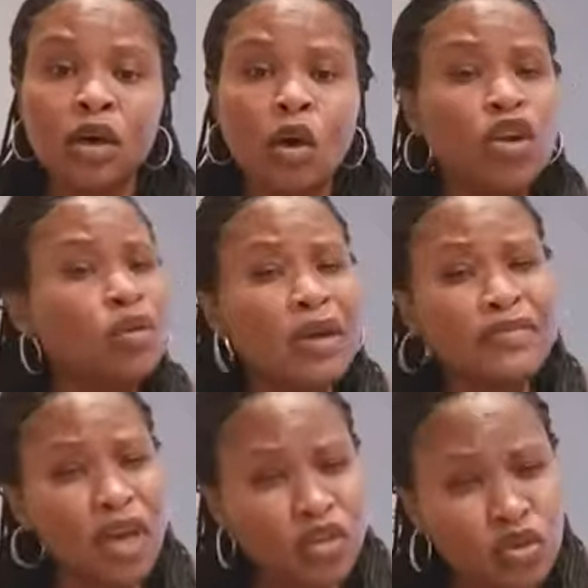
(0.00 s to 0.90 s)
Or if
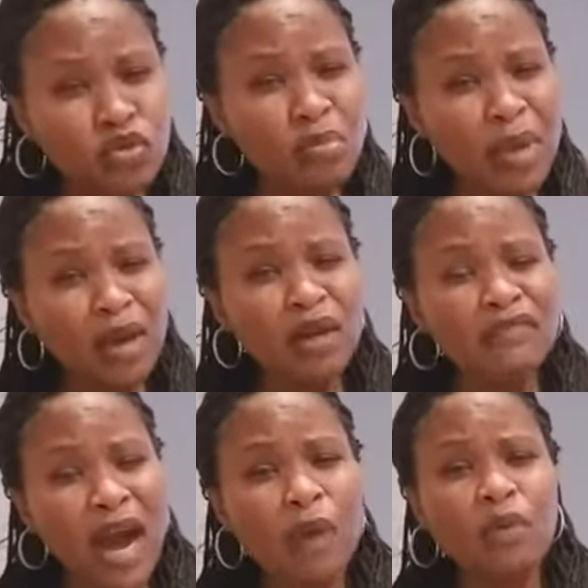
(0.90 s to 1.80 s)
you're a true man of
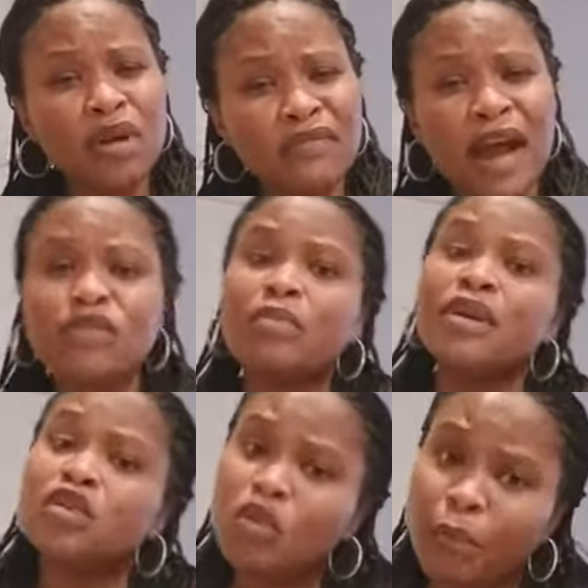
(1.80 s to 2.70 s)
God, woman of God, you
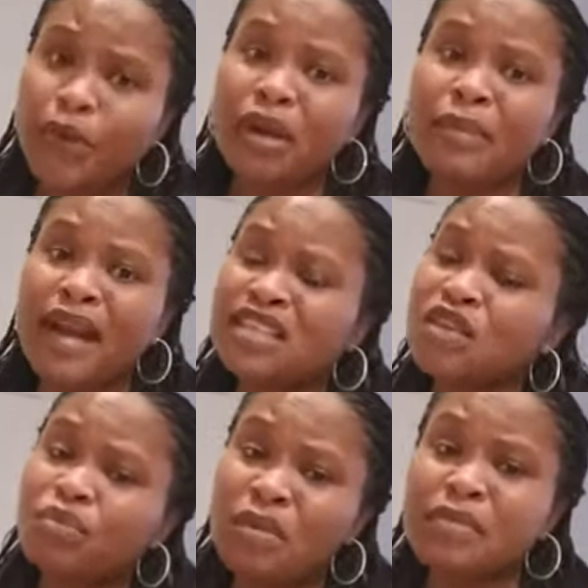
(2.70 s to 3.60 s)
begin to pray and
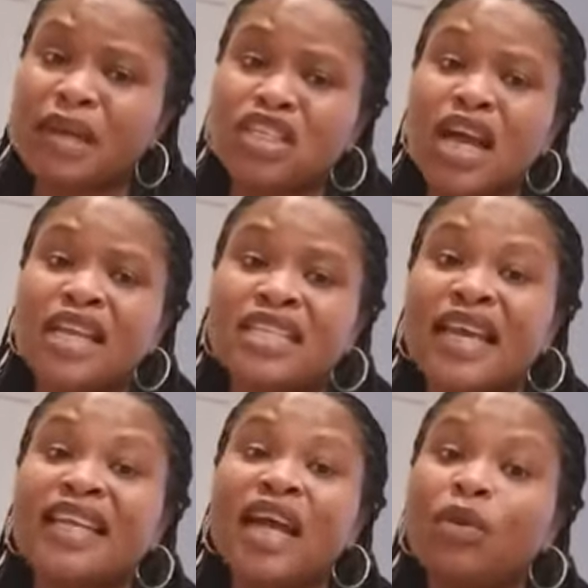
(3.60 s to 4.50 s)
say, maybe my child is
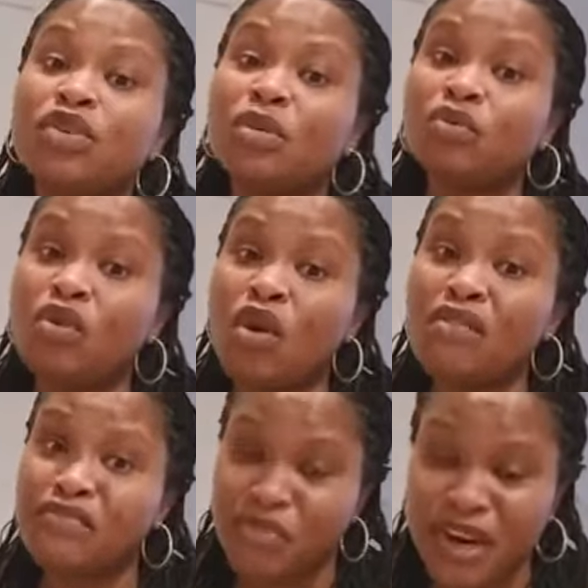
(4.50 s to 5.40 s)
hanging out with some
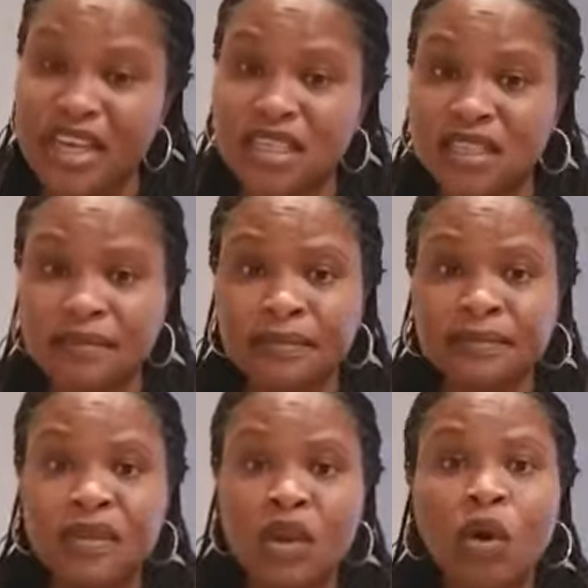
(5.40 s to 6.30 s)
wrong friends.
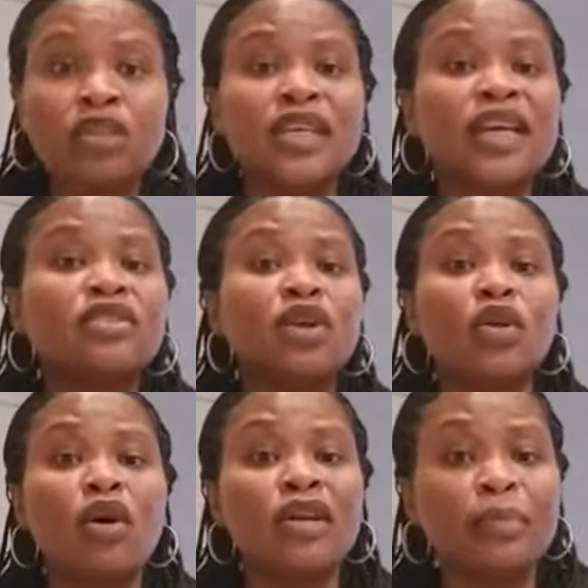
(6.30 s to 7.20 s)
Or take it to the
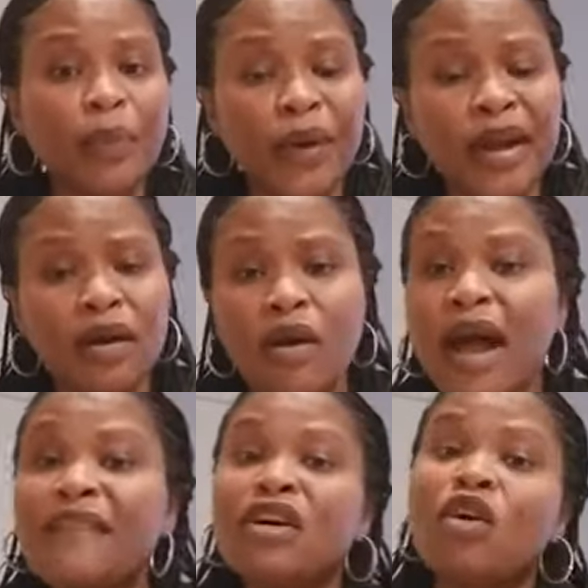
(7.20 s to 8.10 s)
Lord in prayer. Or
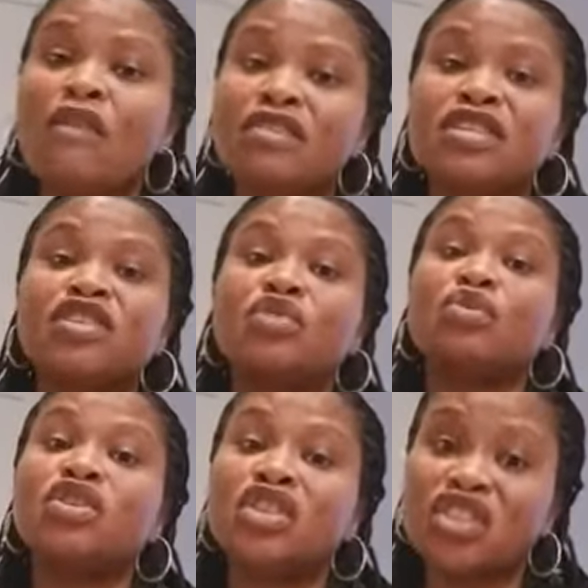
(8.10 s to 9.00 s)
have a conversation
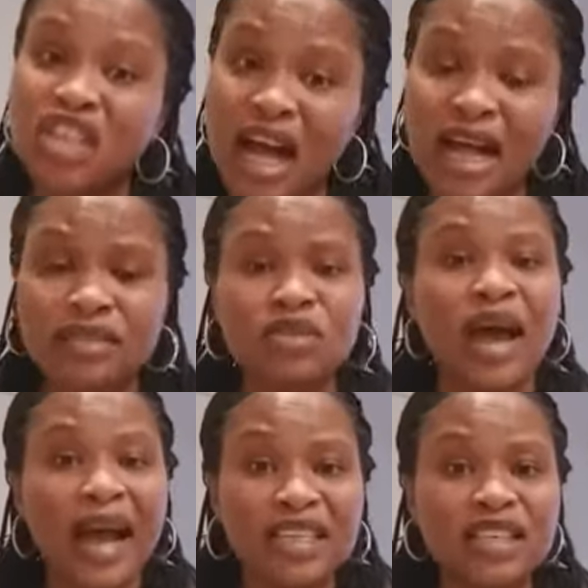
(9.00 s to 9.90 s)
with your child
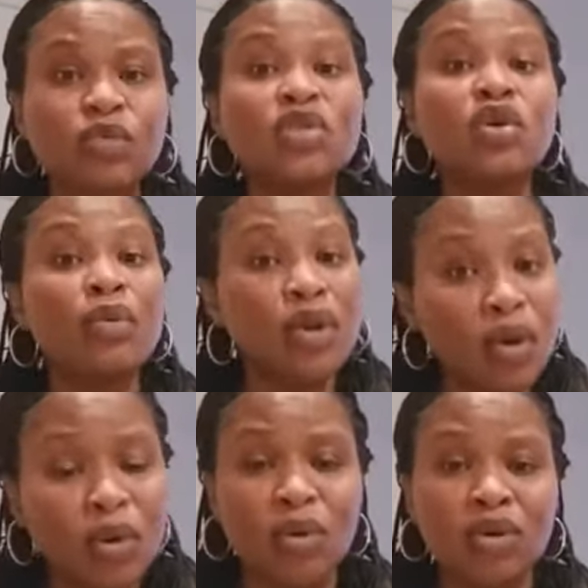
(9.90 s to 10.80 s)
to ask them what's going
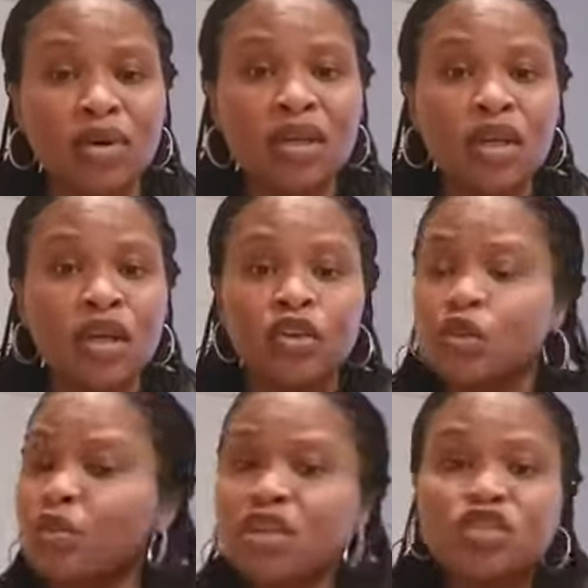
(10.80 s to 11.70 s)
on. You
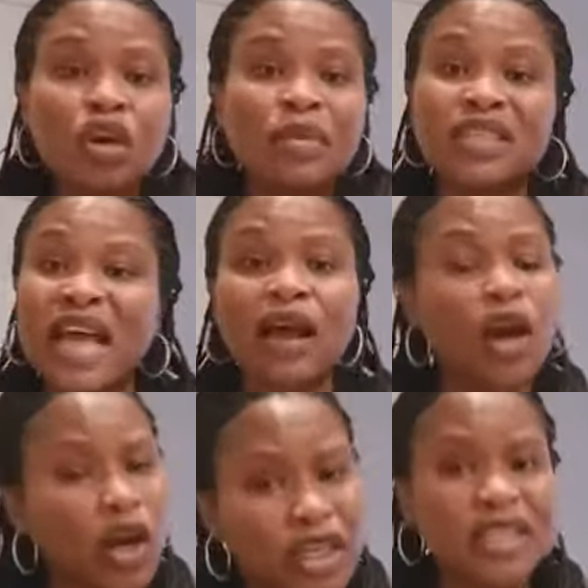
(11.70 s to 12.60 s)
wouldn't jump and start
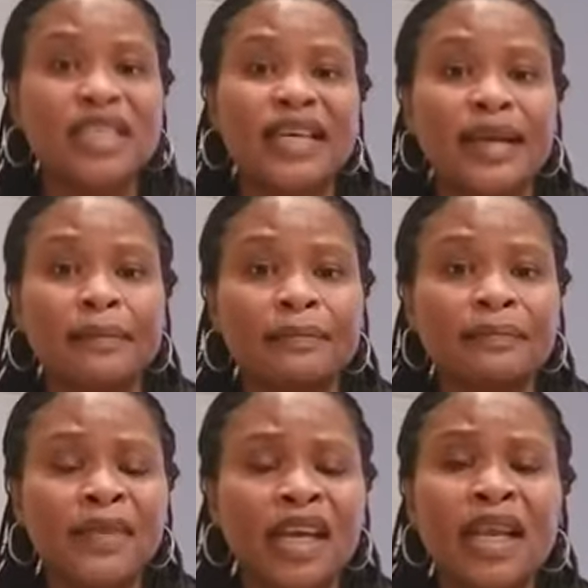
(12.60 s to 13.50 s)
cursing them.
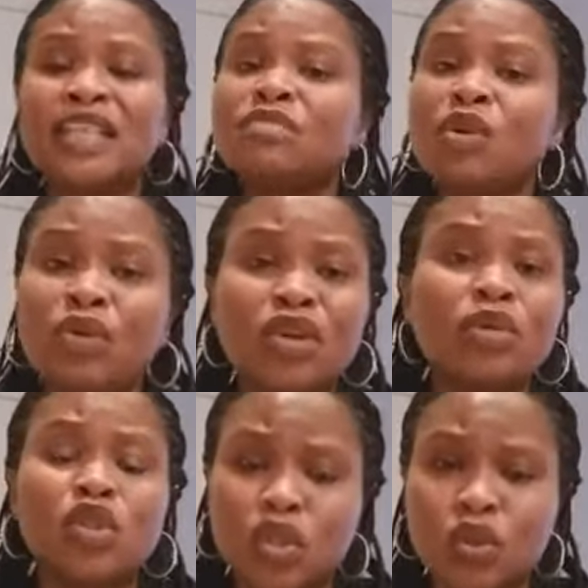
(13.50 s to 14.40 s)
That's number one.
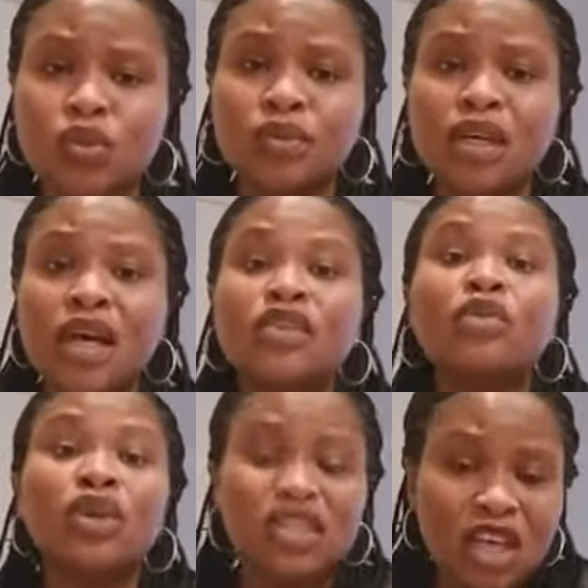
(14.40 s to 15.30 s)
Number two, you
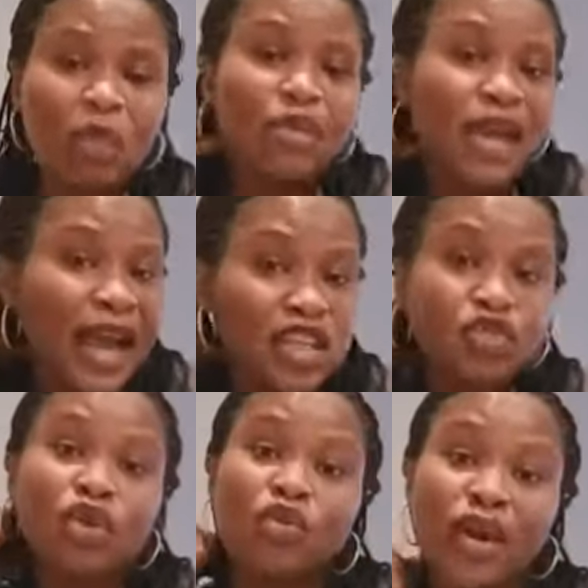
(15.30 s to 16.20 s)
want to tell me as you
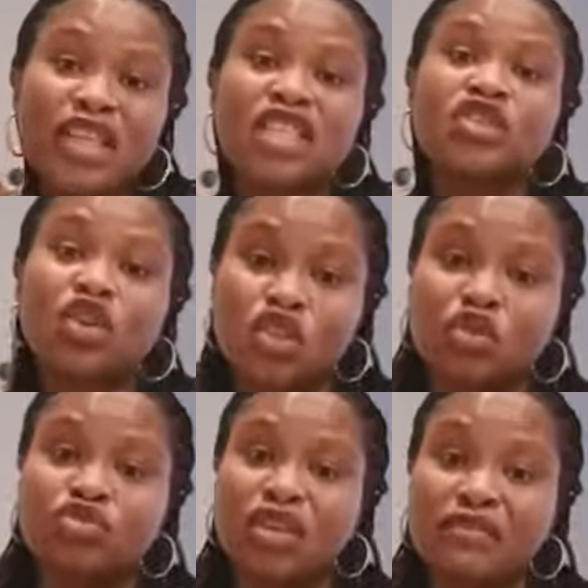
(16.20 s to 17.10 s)
were raising your
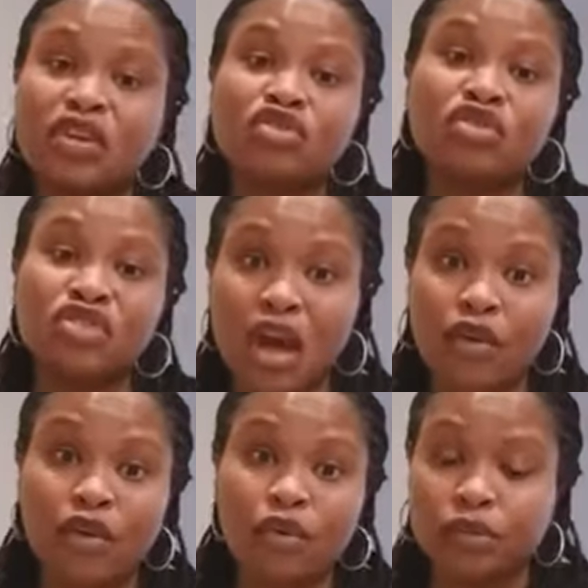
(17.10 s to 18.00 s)
children, if your children are
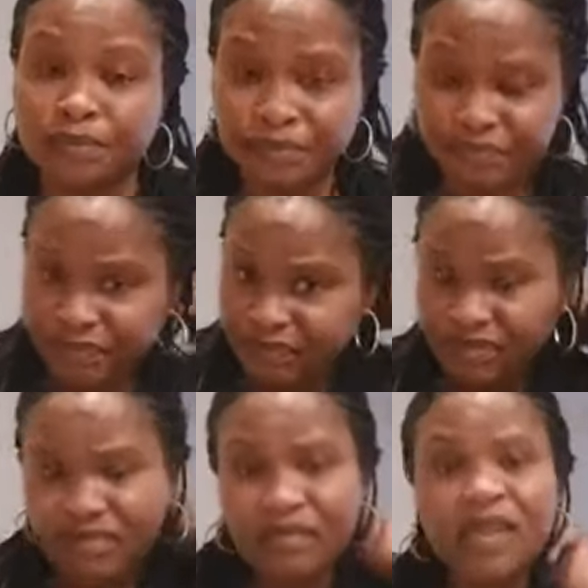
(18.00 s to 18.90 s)
grown,
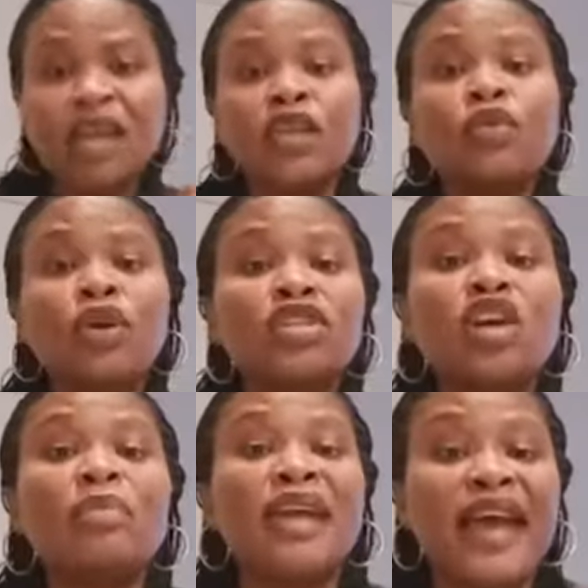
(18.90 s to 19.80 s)
you want to
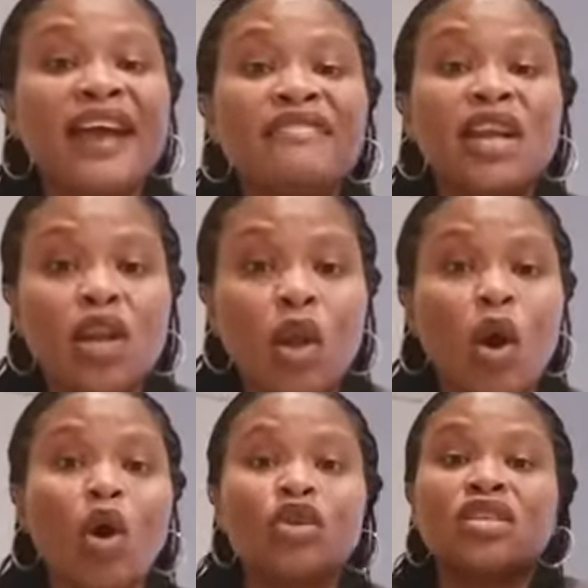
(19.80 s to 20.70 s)
tell me every
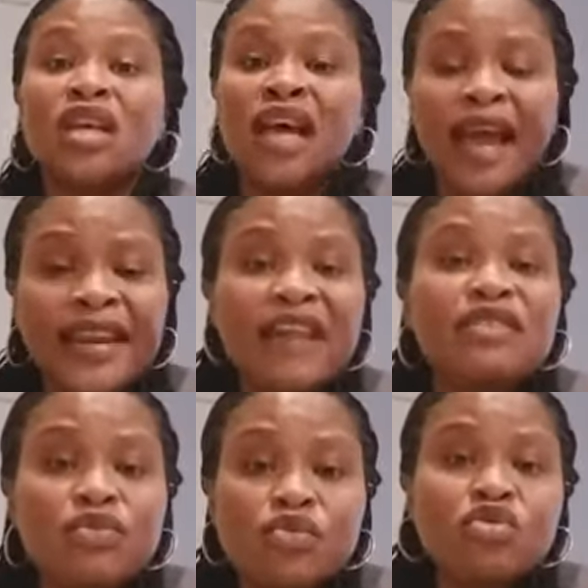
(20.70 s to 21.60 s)
laws and
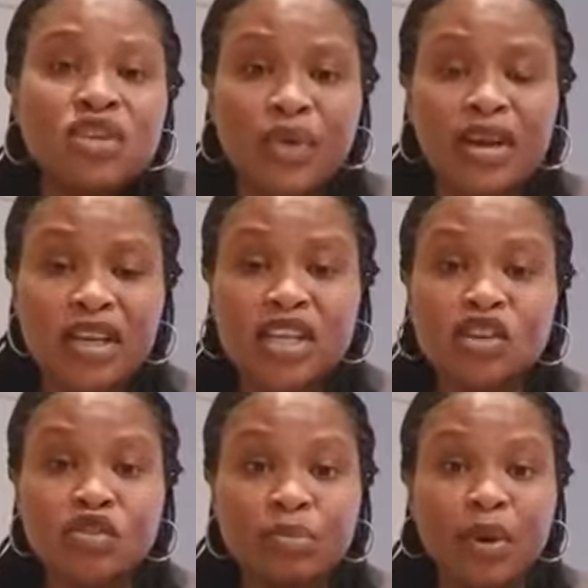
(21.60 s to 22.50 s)
every rules and
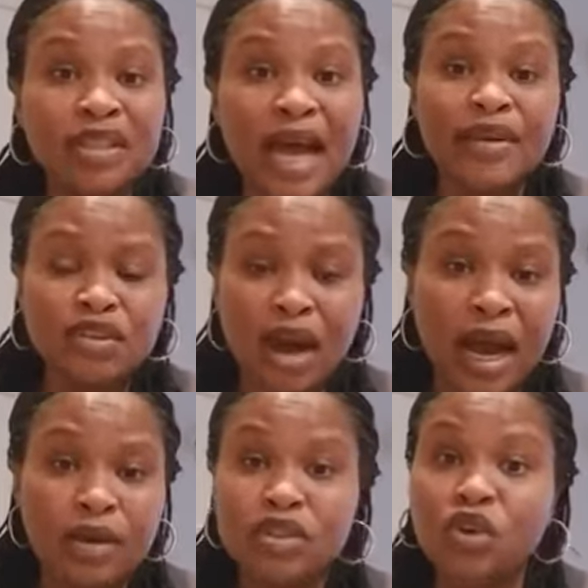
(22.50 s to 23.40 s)
regulation you put down in your
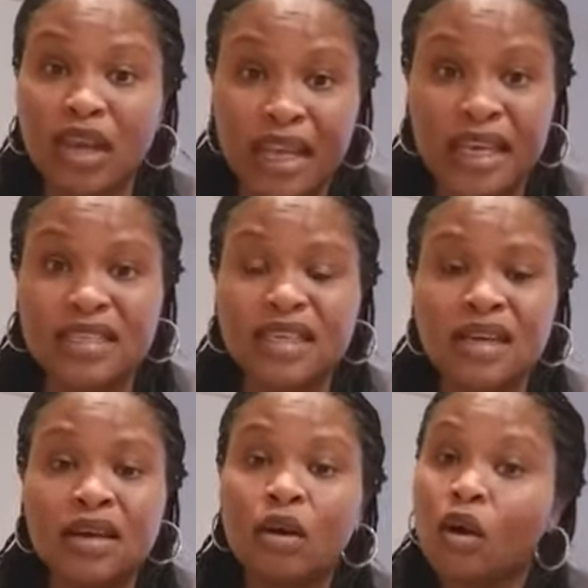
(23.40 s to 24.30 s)
house, your kids
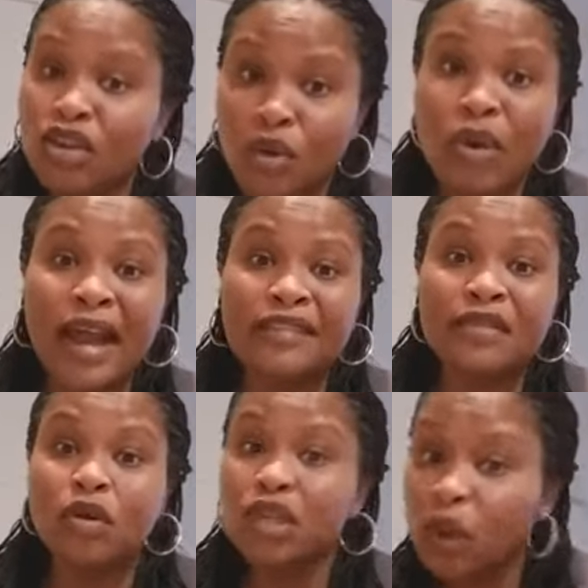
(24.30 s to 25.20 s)
or your wife,
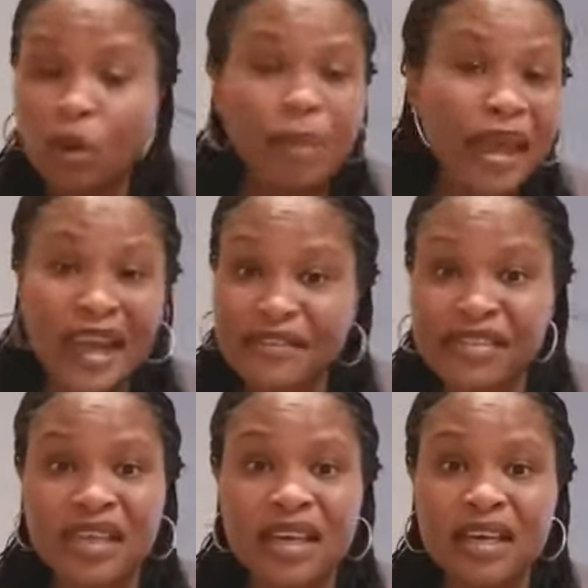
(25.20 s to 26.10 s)
they obey
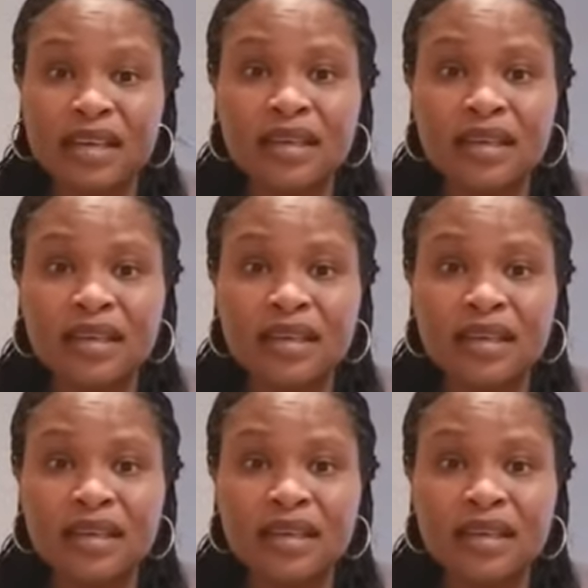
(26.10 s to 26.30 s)
everything?